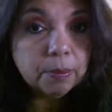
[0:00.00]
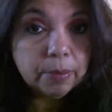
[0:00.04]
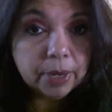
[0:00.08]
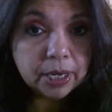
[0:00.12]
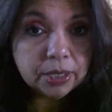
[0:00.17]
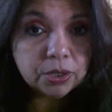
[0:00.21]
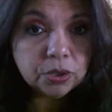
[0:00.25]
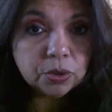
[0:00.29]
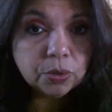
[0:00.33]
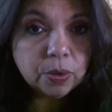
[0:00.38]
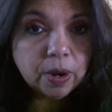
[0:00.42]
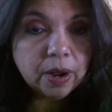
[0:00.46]

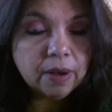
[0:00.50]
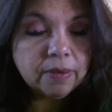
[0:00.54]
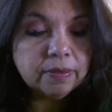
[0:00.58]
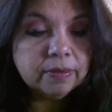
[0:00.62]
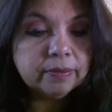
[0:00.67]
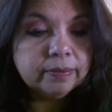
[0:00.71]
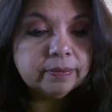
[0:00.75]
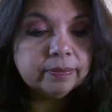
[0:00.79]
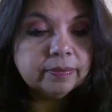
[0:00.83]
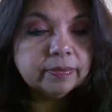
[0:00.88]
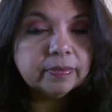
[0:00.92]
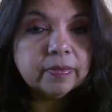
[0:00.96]
page 12.
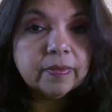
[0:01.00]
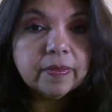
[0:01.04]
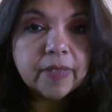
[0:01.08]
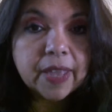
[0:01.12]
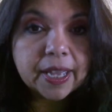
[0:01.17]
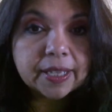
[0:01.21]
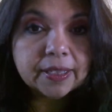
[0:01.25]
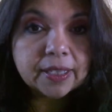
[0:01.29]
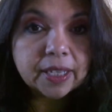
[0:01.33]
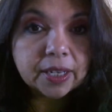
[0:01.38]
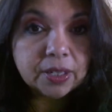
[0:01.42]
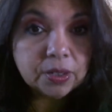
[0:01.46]

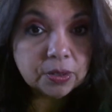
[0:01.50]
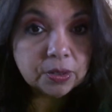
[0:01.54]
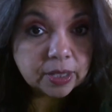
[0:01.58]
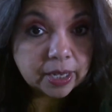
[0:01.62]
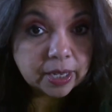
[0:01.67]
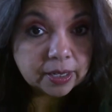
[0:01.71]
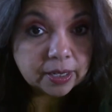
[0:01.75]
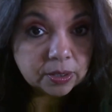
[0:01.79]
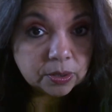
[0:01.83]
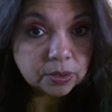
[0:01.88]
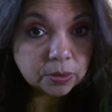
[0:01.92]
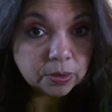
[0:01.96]
That's how you
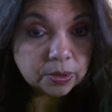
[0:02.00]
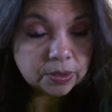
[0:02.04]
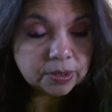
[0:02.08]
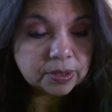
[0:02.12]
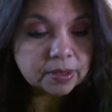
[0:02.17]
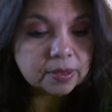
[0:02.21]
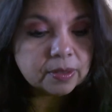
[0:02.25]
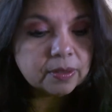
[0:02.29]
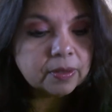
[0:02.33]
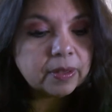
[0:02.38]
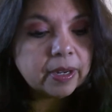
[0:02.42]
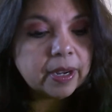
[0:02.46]
cite a
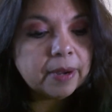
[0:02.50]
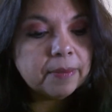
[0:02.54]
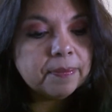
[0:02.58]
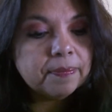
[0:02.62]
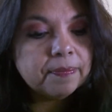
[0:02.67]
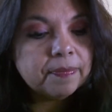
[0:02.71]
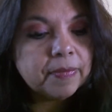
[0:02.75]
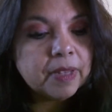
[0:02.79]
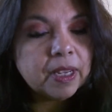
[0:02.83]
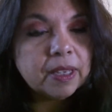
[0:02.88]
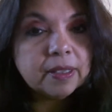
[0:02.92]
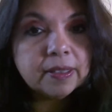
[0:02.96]
source, okay?
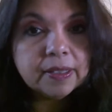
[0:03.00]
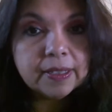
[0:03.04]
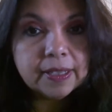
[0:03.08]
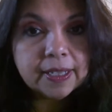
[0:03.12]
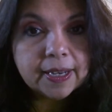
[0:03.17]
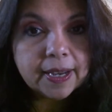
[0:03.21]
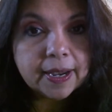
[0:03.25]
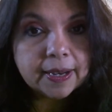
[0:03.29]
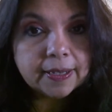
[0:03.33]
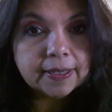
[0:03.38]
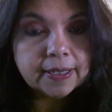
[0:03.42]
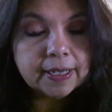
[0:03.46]

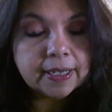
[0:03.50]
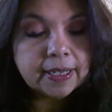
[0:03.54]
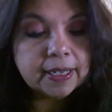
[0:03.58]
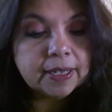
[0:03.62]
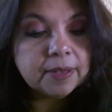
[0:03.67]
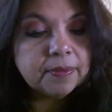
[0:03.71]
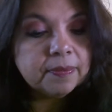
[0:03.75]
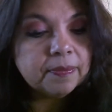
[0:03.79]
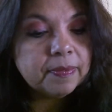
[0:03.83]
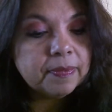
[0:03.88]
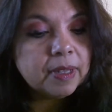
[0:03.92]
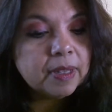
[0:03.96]

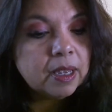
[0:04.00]
CITE.